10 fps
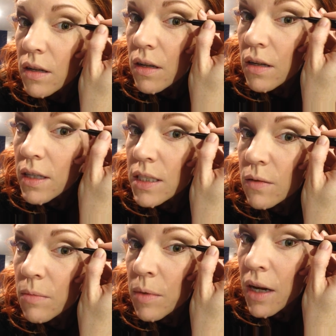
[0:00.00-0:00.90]
And I
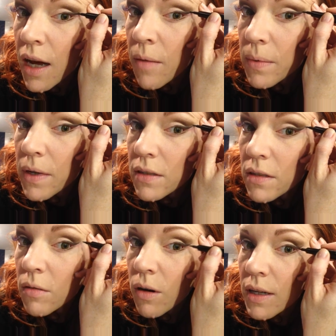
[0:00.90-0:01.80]
sweep it up
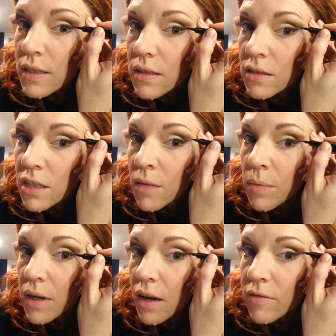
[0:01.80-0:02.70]
towards the
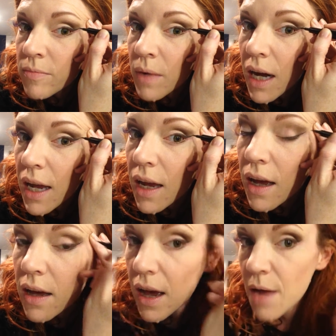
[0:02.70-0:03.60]
tip of my
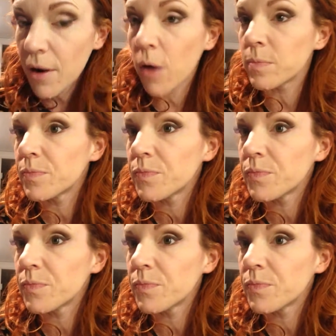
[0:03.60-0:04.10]
eyebrow.